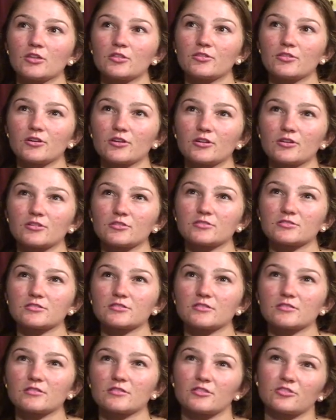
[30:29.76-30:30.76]
there's
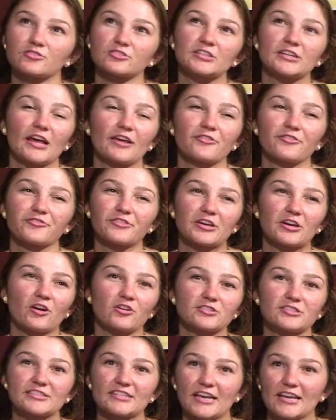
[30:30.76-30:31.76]
another thing
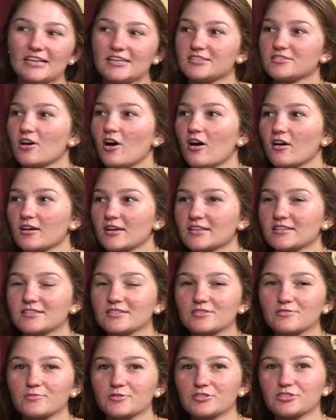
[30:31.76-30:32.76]
called Sadie's
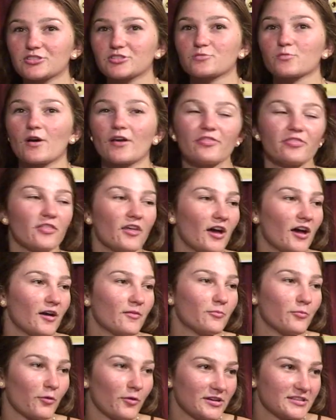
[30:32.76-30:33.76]
Hawkins, which is when the
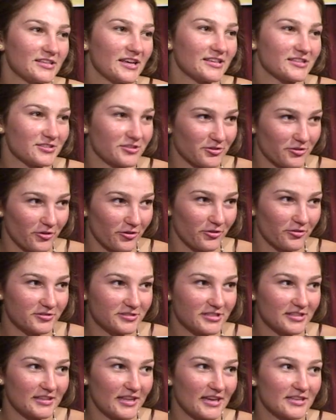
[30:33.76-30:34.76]
boys ask the girls,
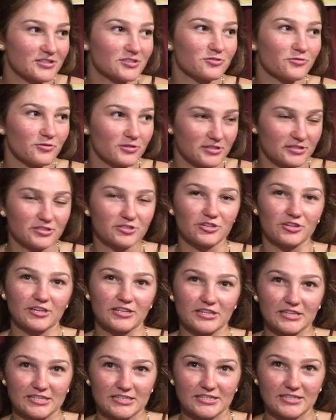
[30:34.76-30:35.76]
and that's toward,
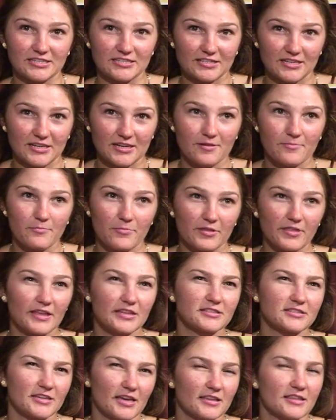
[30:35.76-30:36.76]
during the season. But
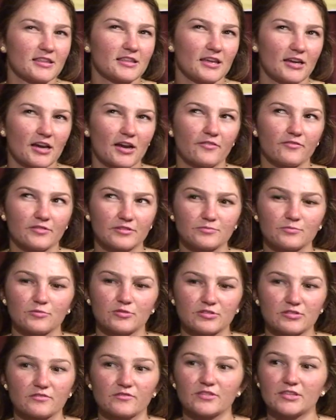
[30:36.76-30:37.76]
that's, I think that covers
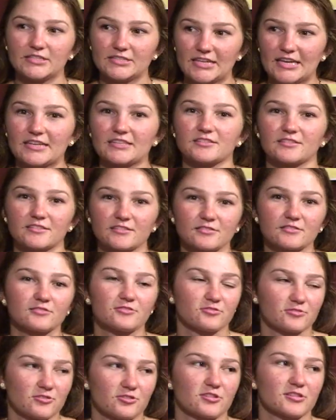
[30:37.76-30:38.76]
most of the dances
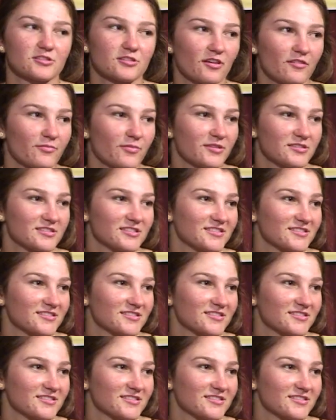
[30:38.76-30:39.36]
during softball season.